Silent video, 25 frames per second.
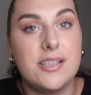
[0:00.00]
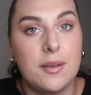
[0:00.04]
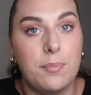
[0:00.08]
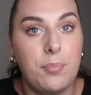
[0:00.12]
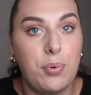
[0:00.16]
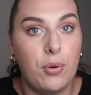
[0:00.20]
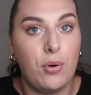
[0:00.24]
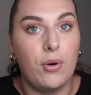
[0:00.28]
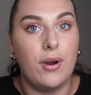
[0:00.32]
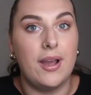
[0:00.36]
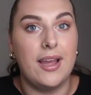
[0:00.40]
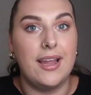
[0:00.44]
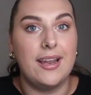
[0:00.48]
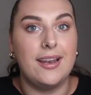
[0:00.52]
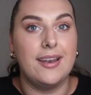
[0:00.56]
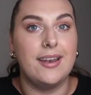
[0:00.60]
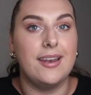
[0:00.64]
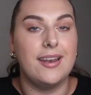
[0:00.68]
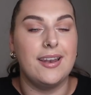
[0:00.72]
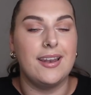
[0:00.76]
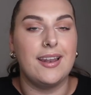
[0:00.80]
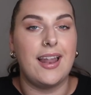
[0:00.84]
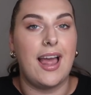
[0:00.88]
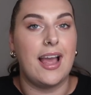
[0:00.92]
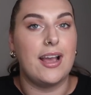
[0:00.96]

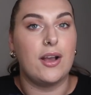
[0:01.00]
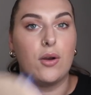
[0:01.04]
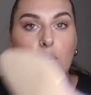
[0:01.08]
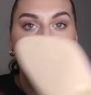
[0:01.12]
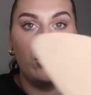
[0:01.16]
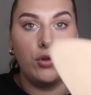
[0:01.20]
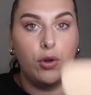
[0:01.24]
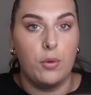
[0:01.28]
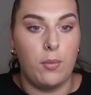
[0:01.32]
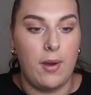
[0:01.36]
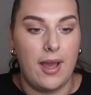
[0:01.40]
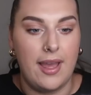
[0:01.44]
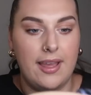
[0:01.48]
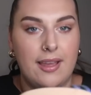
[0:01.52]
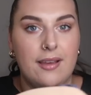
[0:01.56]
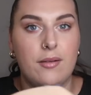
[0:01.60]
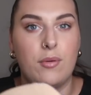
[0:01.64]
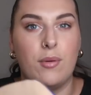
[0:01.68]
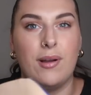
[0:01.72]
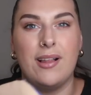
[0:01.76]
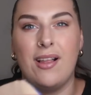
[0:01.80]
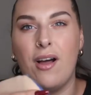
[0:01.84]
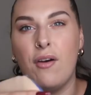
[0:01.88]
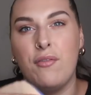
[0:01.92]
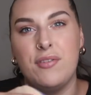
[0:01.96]
supporting like all your weight.
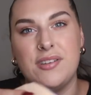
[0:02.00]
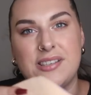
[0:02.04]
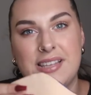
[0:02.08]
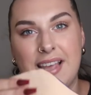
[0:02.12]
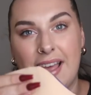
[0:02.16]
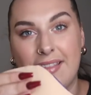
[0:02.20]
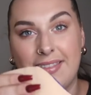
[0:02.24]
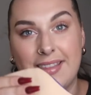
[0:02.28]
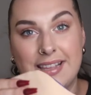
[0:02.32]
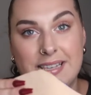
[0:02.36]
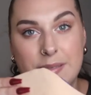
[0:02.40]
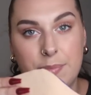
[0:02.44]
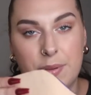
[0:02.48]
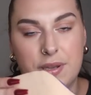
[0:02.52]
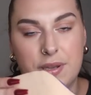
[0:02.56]
Well, obviously I'm this